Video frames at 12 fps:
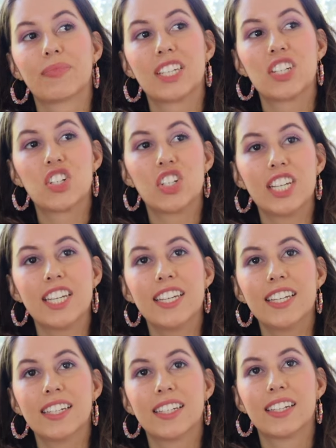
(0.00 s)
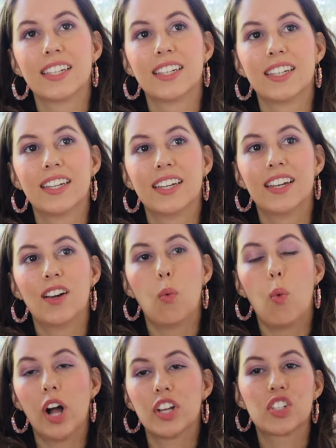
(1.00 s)
she
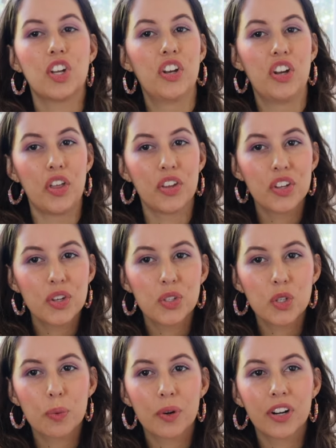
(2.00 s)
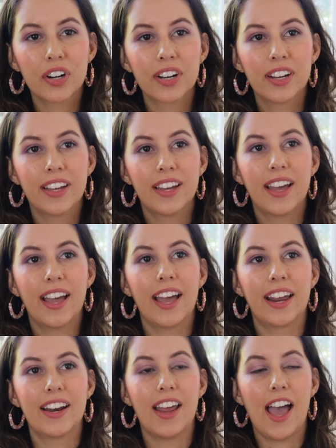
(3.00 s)
watched another YouTuber
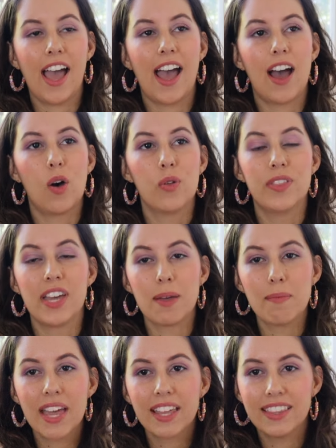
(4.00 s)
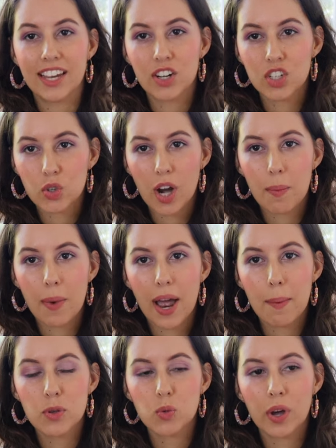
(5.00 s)
and how they made their stripe
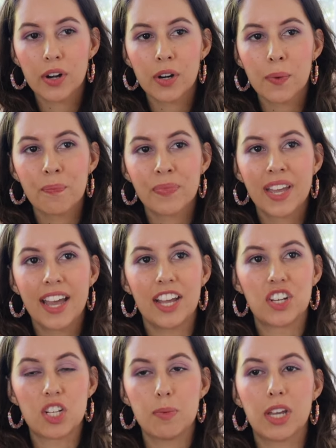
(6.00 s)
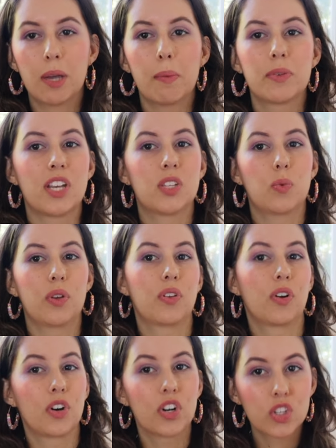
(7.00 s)
hype sweater, and she became obsessed with
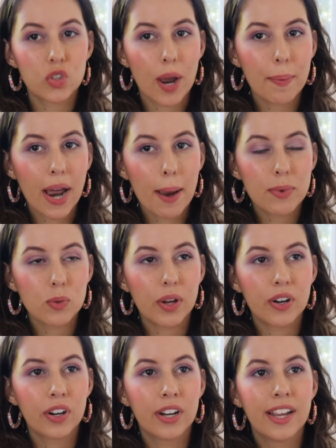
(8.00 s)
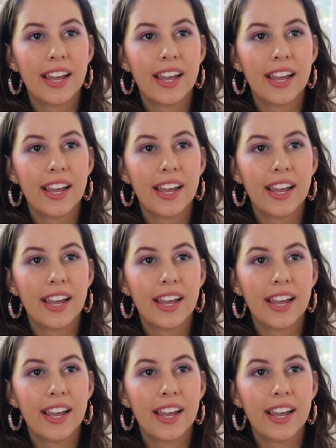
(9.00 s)
her stripe hype sweater,